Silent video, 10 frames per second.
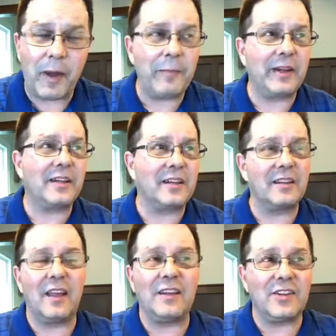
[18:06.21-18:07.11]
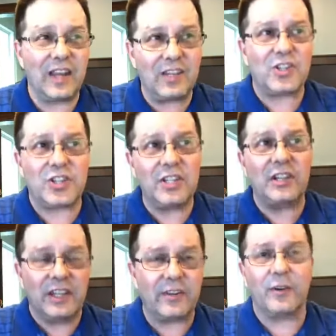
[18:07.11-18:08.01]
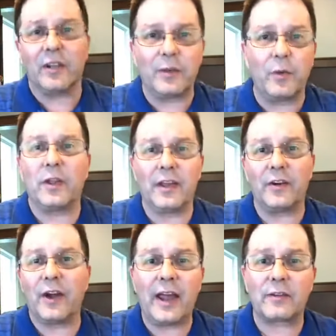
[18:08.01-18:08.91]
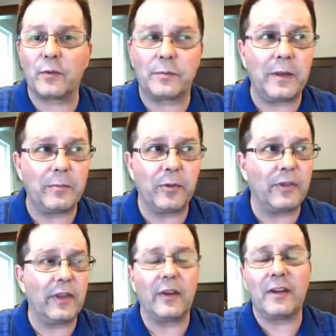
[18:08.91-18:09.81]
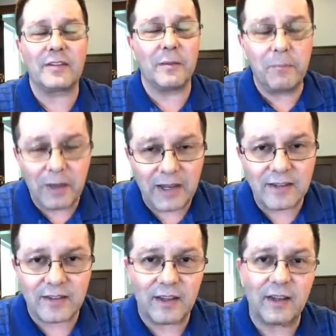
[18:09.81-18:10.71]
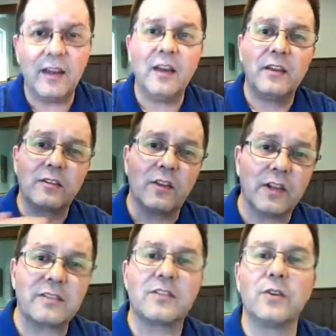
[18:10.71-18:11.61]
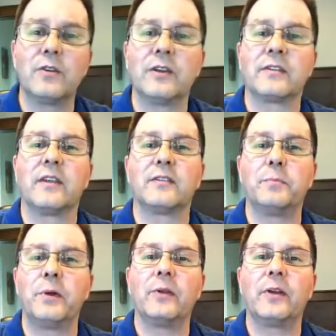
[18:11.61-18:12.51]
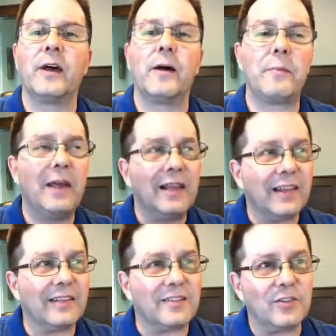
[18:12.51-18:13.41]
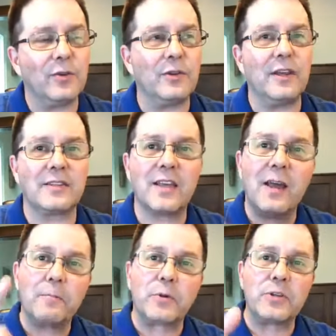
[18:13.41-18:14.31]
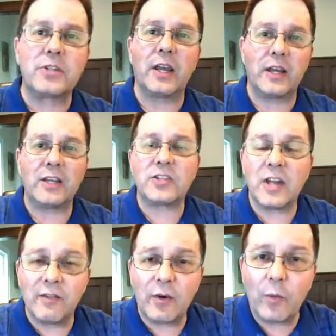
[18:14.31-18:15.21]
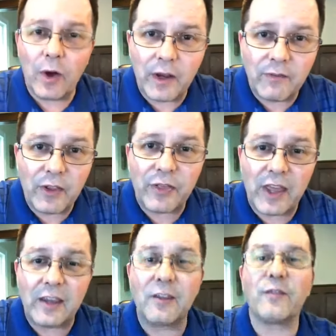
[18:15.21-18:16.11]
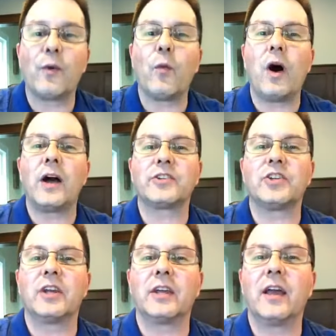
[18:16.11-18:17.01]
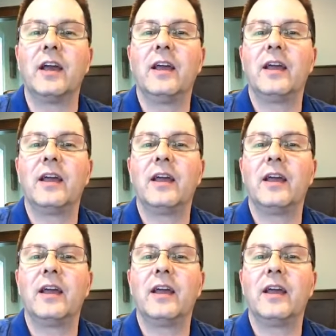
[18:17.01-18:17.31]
I mean, and she literally will interact with people in there. It's amazing. So let's do this. Let's build it up. Let's do this. Appreciate each and every one of you. Thank you for watching.